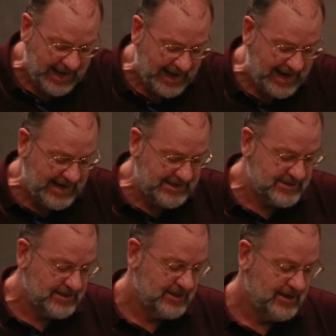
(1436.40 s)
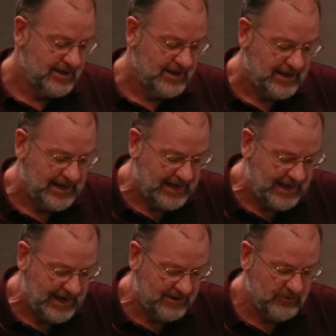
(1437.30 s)
and
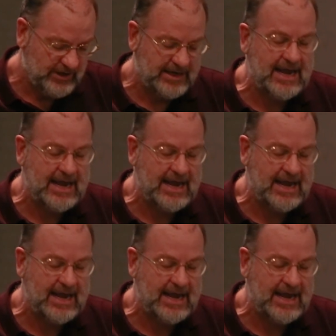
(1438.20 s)
really,